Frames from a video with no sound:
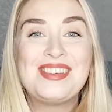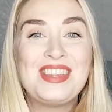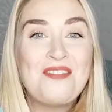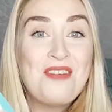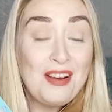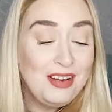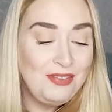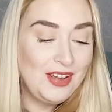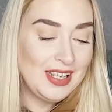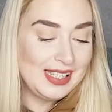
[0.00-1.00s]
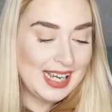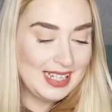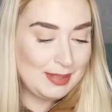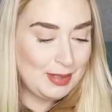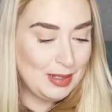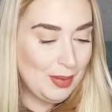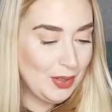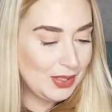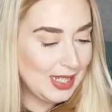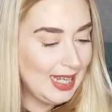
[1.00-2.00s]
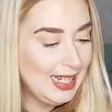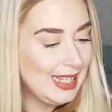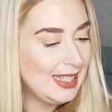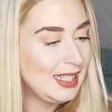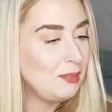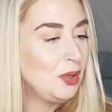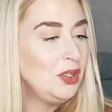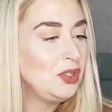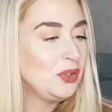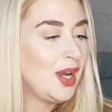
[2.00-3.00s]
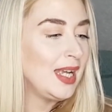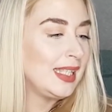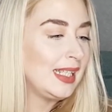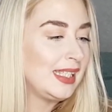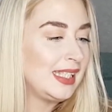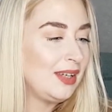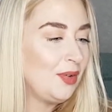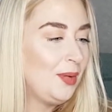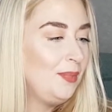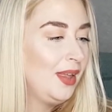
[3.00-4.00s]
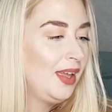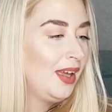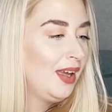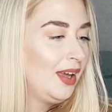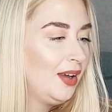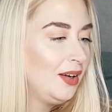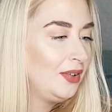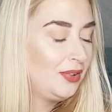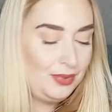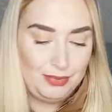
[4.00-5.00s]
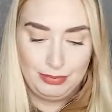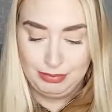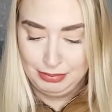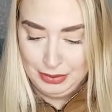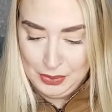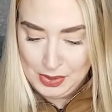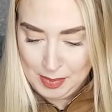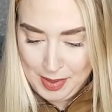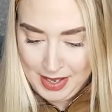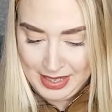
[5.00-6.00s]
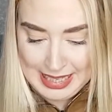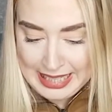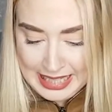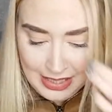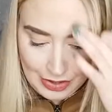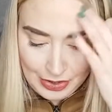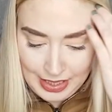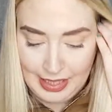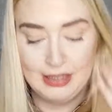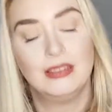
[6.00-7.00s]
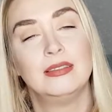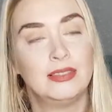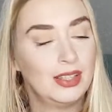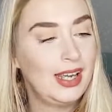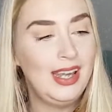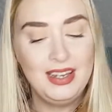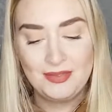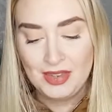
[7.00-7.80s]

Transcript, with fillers: the very first item in the box then is this moisturising serum. Who is it by? ECooking, okay?